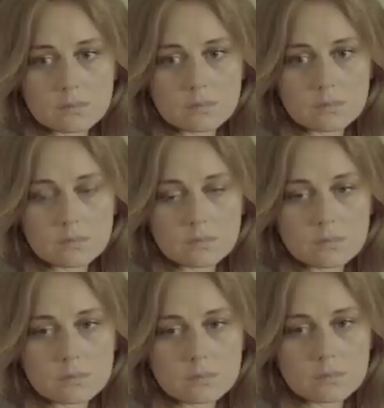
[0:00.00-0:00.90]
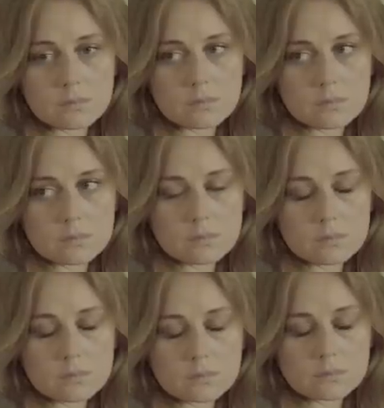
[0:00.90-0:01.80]

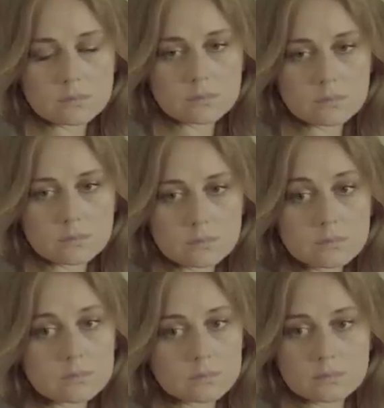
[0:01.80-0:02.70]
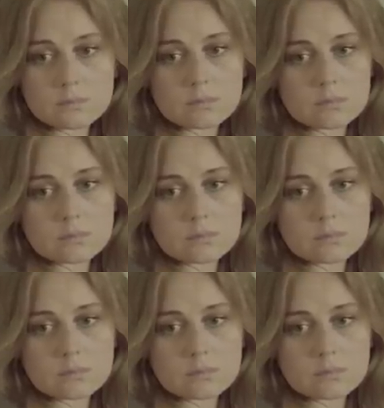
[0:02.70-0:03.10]
Nobody speaks.